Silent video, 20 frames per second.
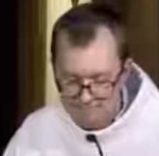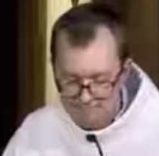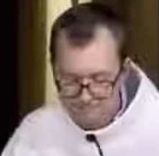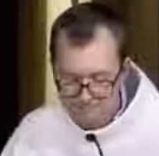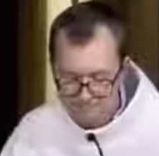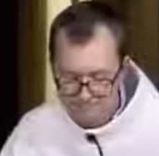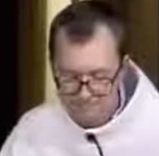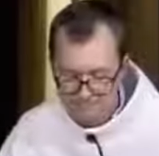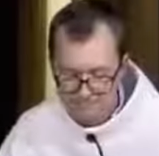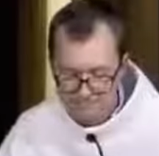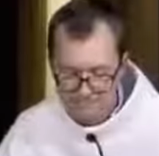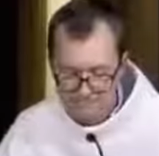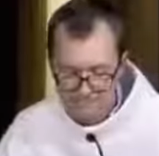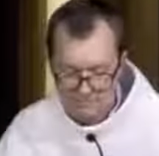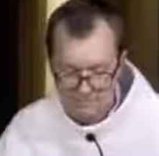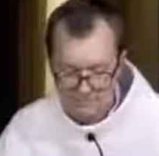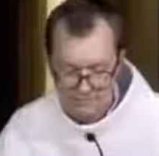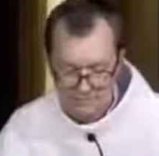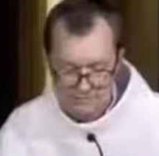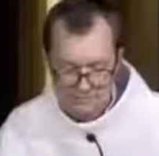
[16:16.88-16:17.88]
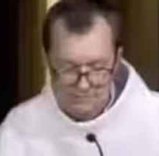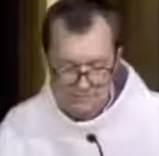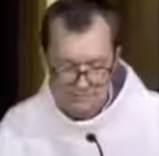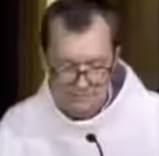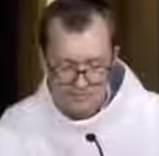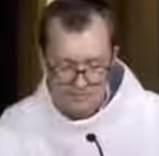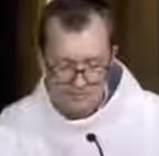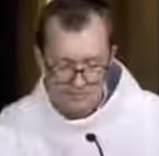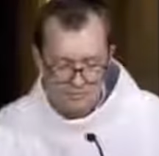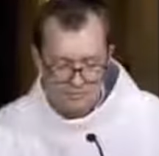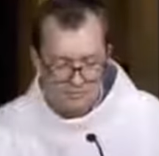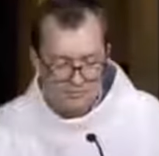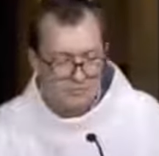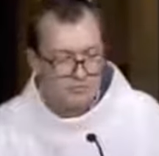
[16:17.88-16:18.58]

Nobody speaks.